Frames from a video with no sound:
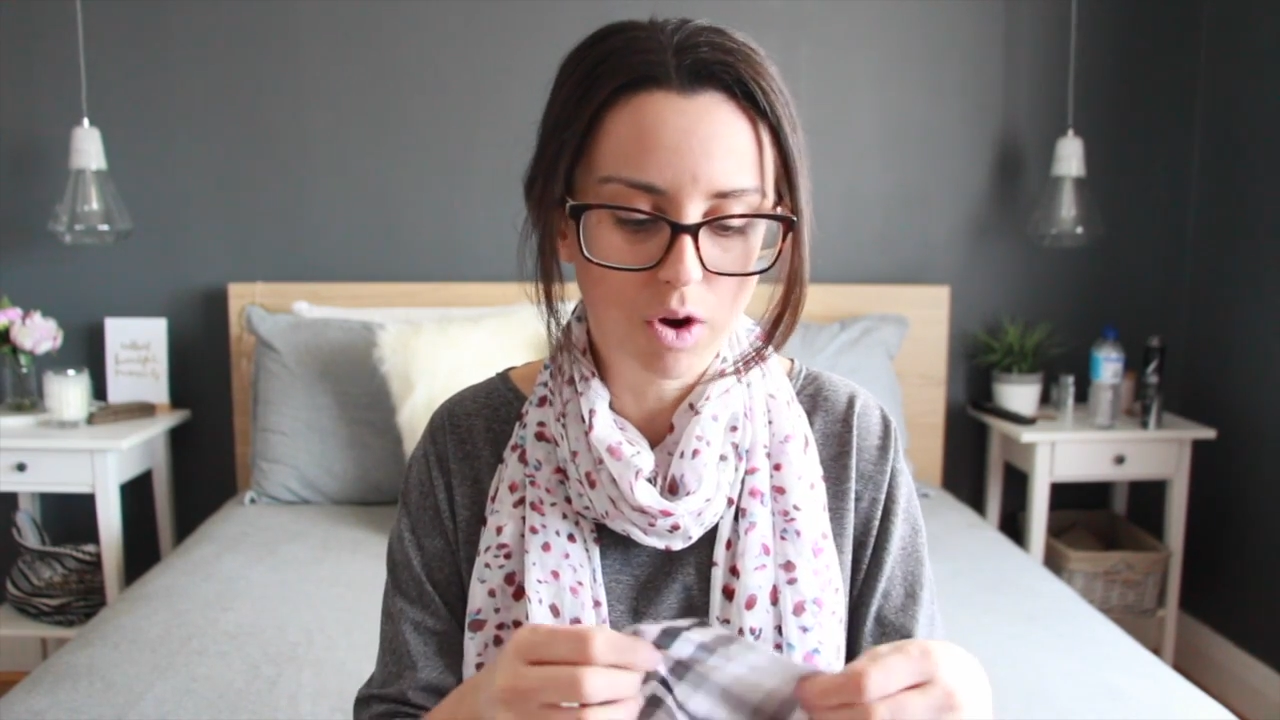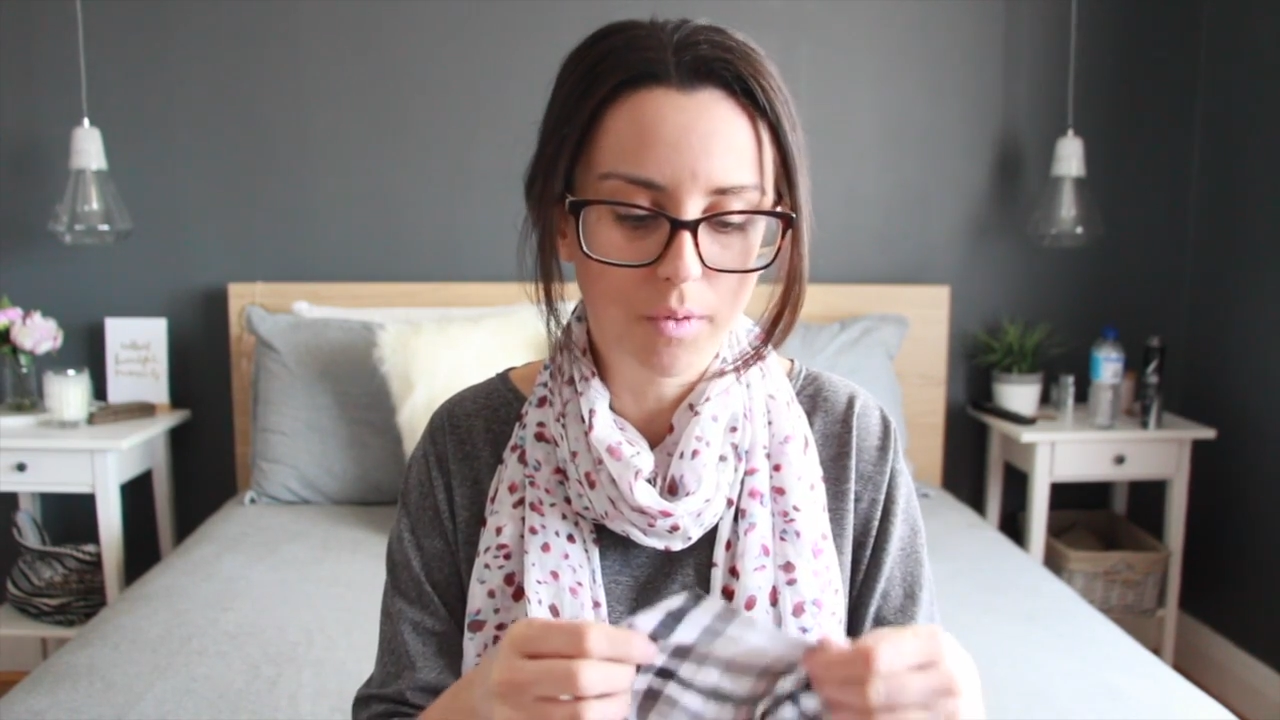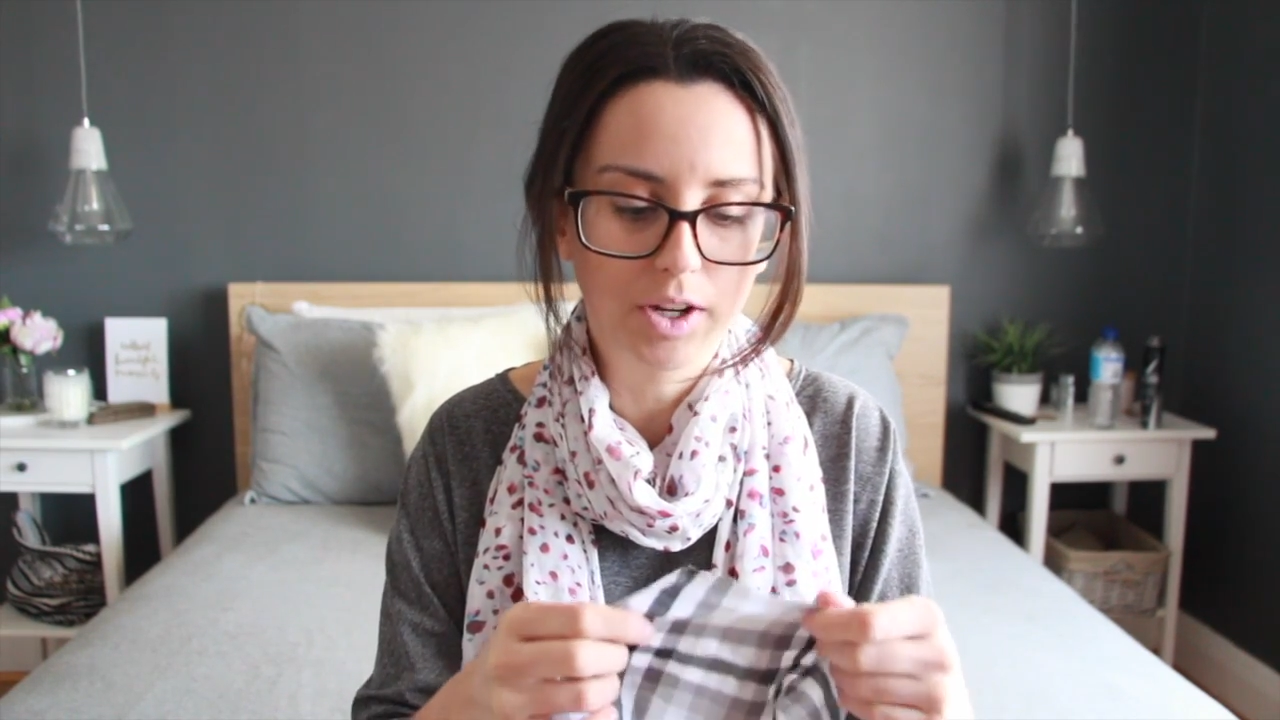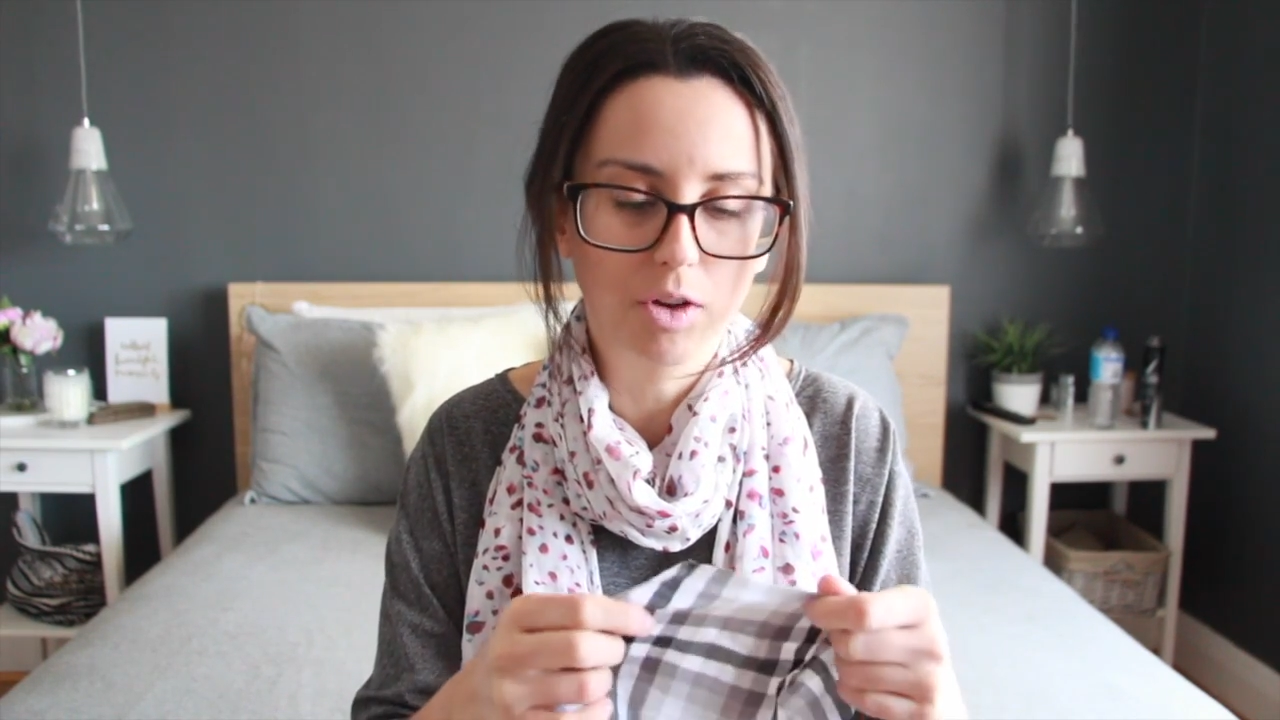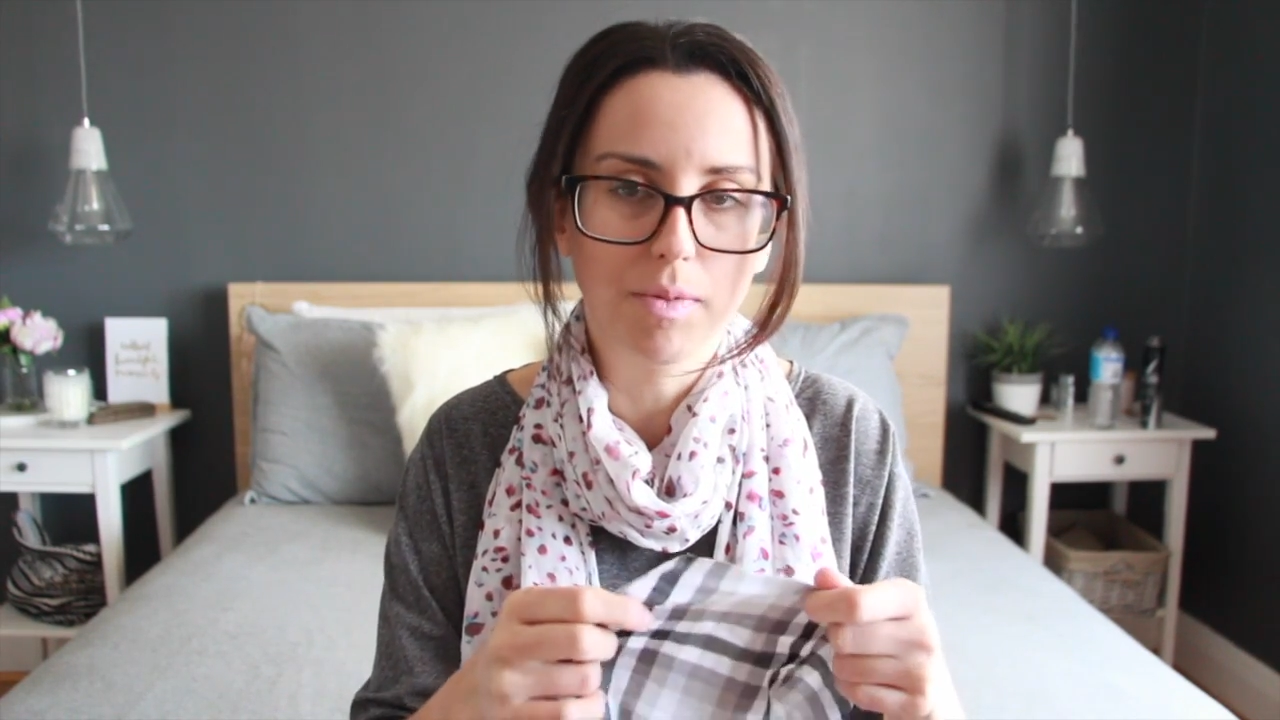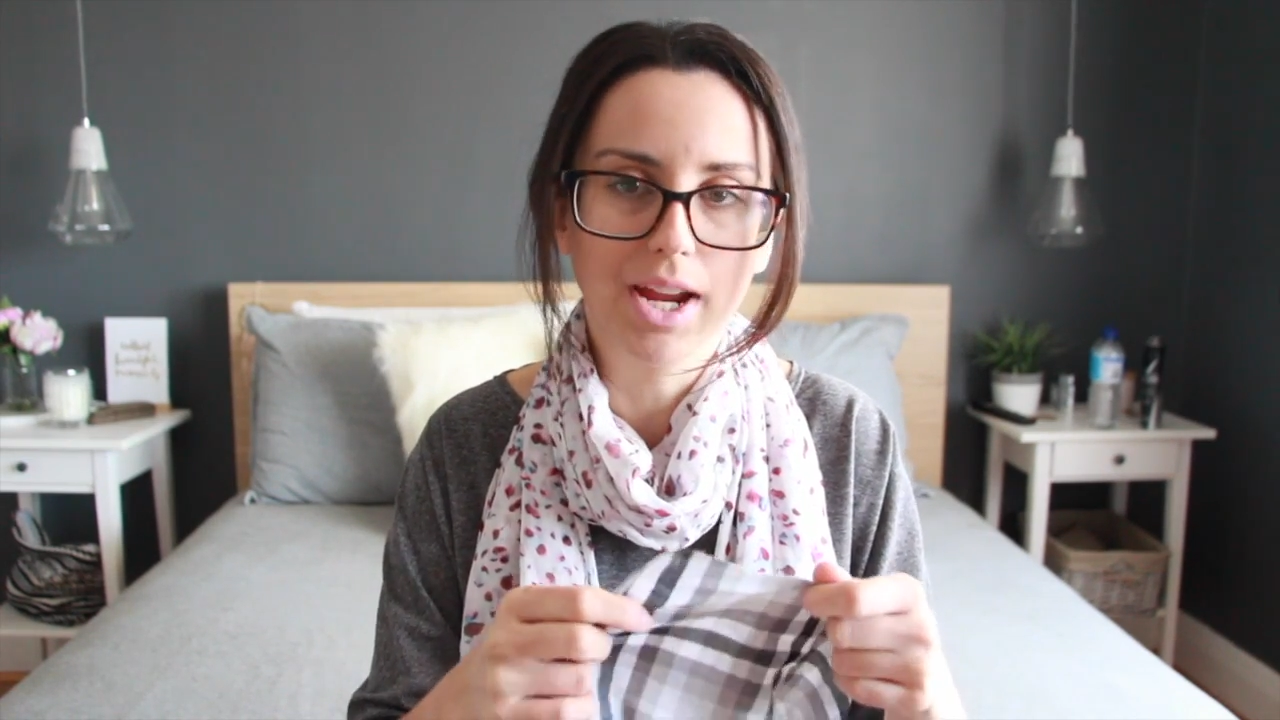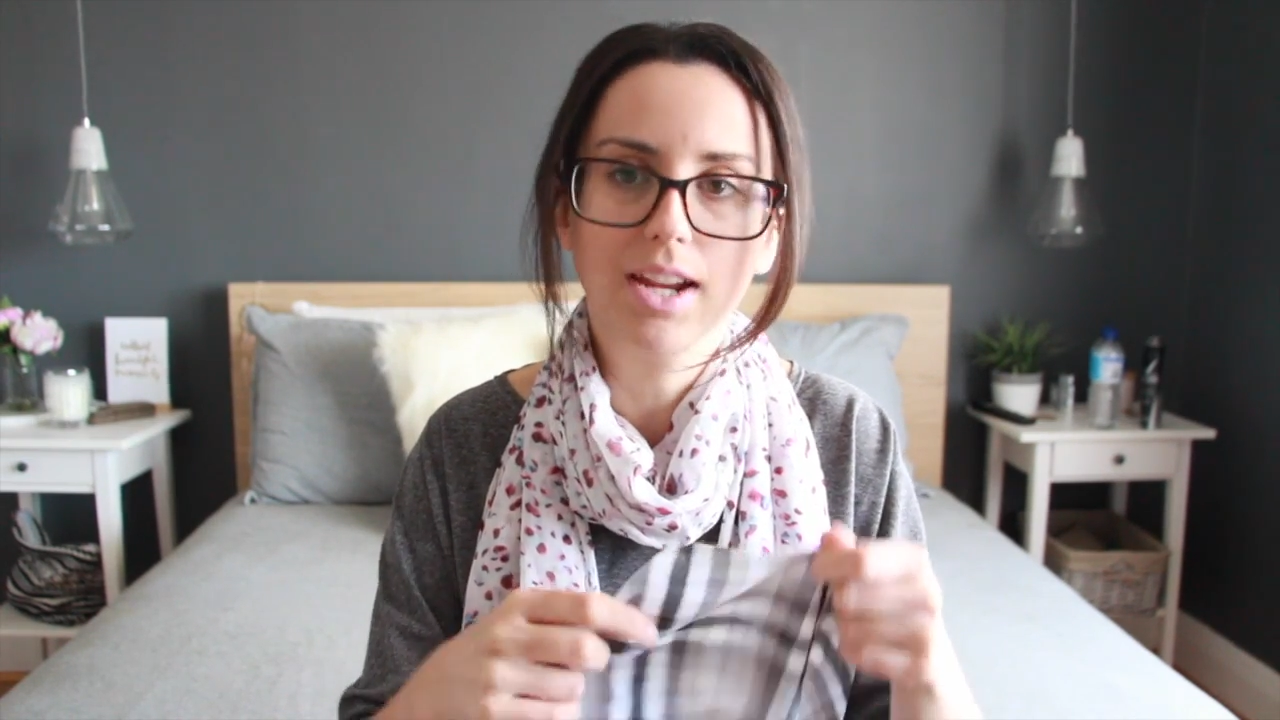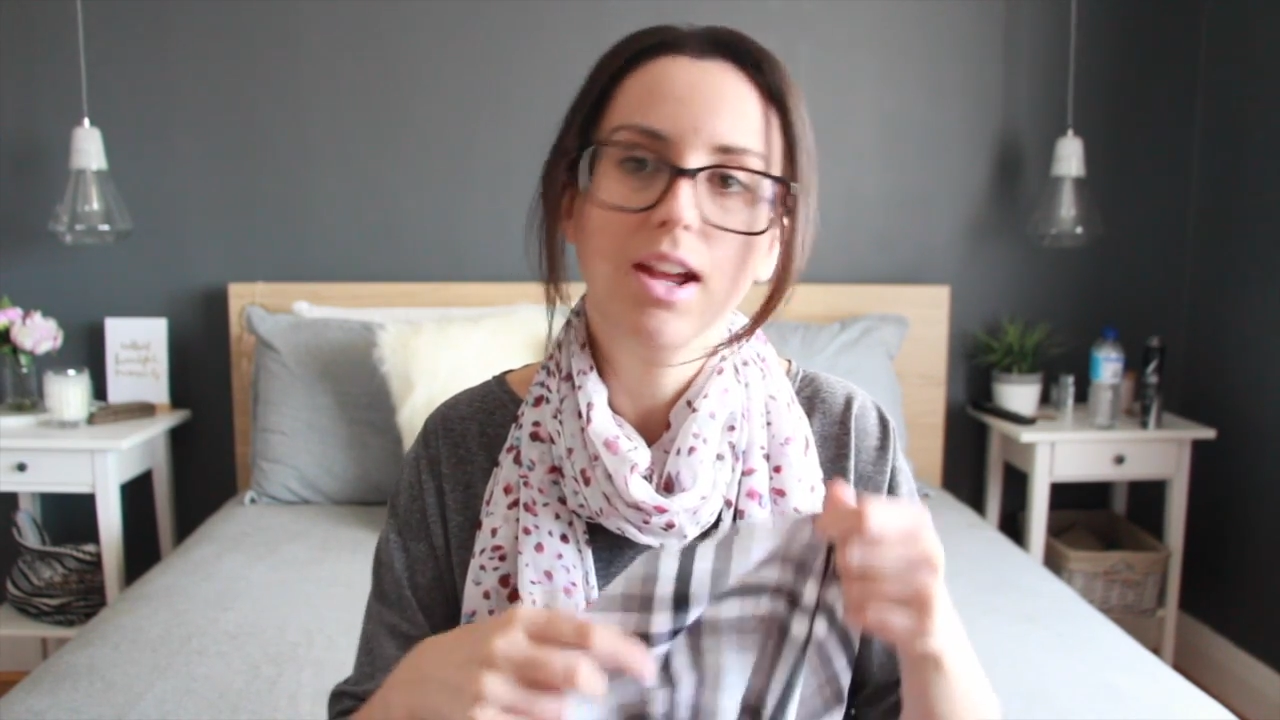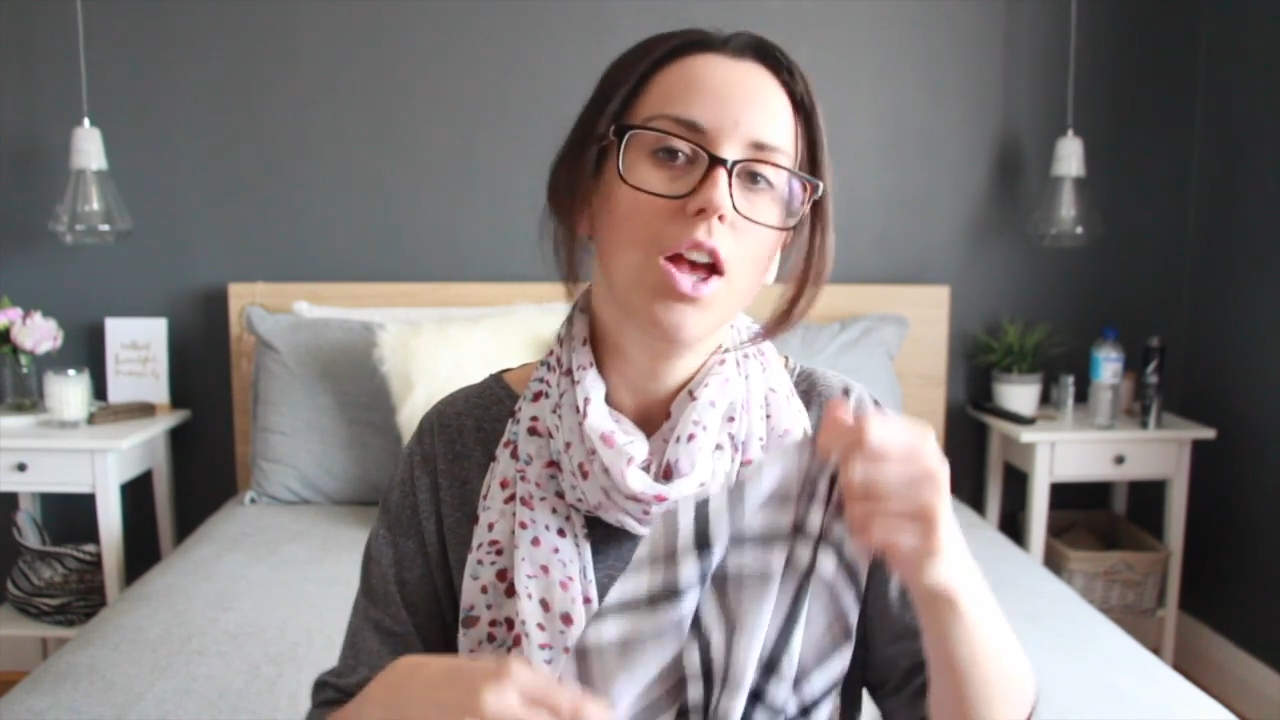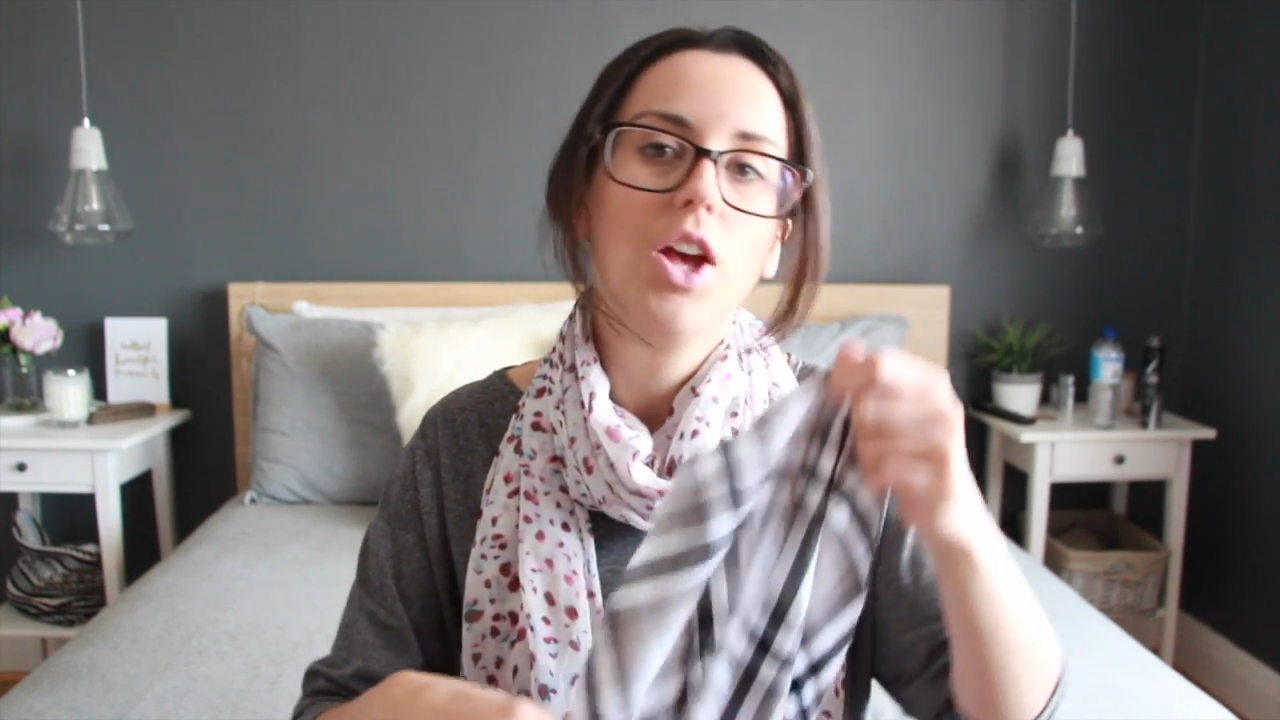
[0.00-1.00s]
growing on
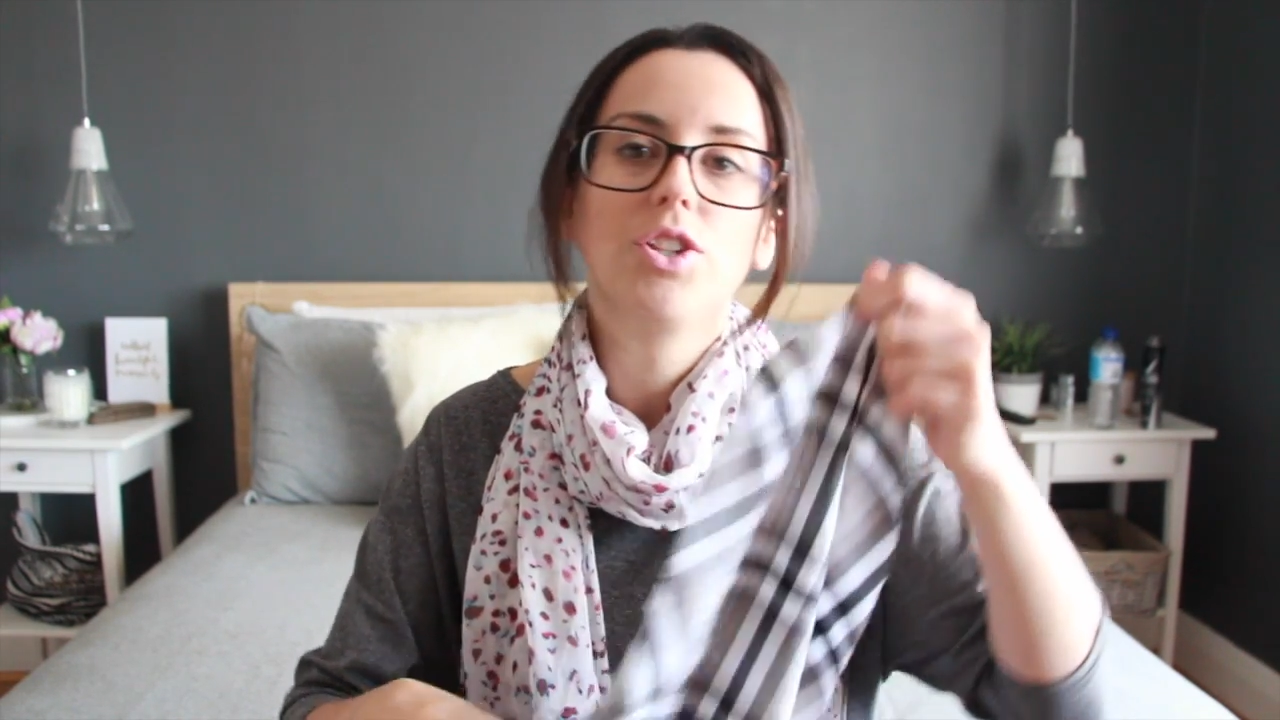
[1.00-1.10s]
me.